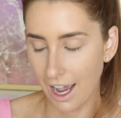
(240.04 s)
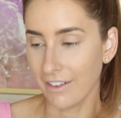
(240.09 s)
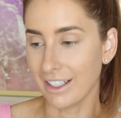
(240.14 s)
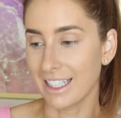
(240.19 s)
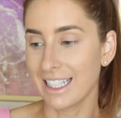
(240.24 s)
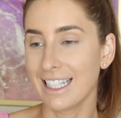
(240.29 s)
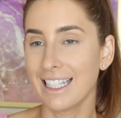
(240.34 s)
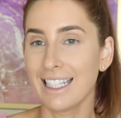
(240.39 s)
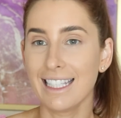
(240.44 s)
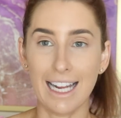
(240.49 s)
of a
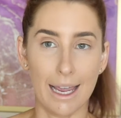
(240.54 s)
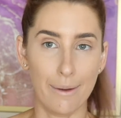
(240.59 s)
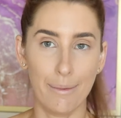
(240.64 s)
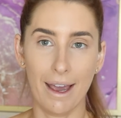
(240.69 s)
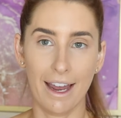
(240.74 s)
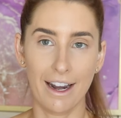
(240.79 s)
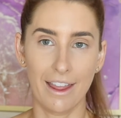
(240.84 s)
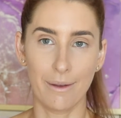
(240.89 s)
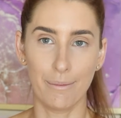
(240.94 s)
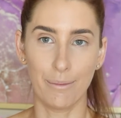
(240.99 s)
step
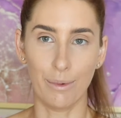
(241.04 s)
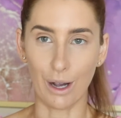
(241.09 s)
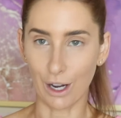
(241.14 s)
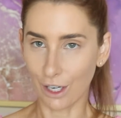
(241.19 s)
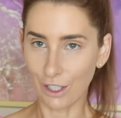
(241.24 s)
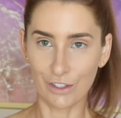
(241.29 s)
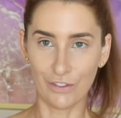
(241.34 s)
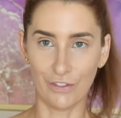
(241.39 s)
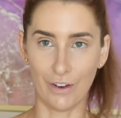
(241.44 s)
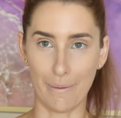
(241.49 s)
out of the
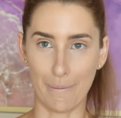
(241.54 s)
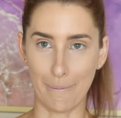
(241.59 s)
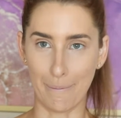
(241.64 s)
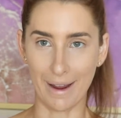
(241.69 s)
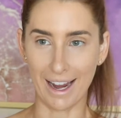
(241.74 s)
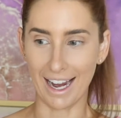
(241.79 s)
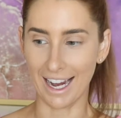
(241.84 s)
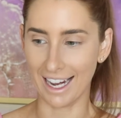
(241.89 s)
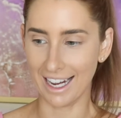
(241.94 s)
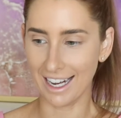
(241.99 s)
box for
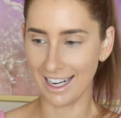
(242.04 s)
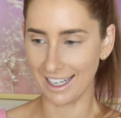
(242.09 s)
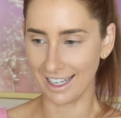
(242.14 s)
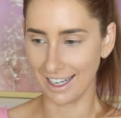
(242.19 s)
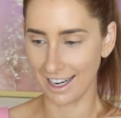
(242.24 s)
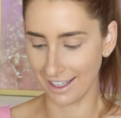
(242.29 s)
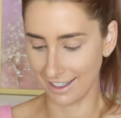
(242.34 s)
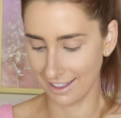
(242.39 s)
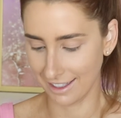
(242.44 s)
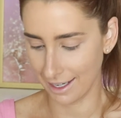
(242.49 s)

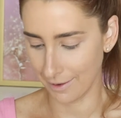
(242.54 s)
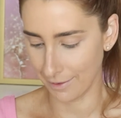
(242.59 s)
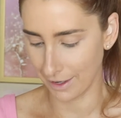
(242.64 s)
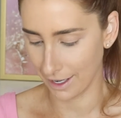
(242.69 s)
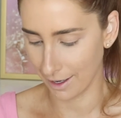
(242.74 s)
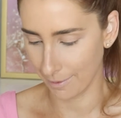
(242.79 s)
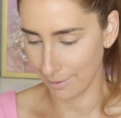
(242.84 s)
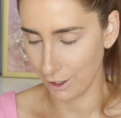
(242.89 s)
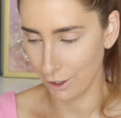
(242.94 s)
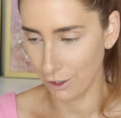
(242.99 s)
me, assuming
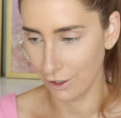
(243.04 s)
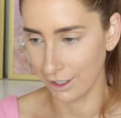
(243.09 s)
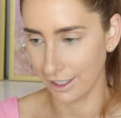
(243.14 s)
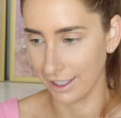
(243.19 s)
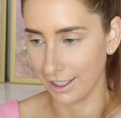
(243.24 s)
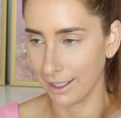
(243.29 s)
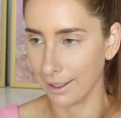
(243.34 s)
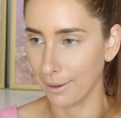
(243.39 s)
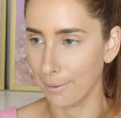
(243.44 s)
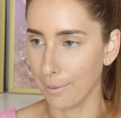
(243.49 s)
I'm
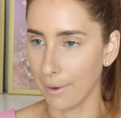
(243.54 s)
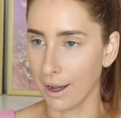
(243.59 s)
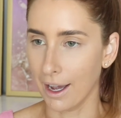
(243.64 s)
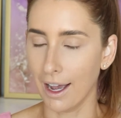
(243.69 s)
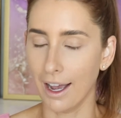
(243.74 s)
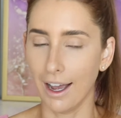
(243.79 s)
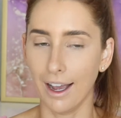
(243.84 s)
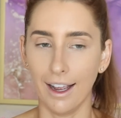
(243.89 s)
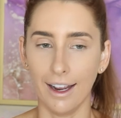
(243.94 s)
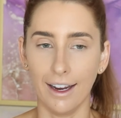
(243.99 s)
usually in
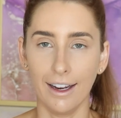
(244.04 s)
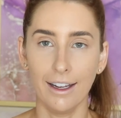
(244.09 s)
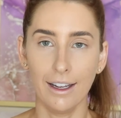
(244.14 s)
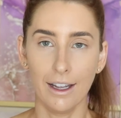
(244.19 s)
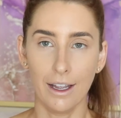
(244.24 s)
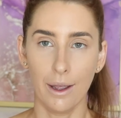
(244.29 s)
my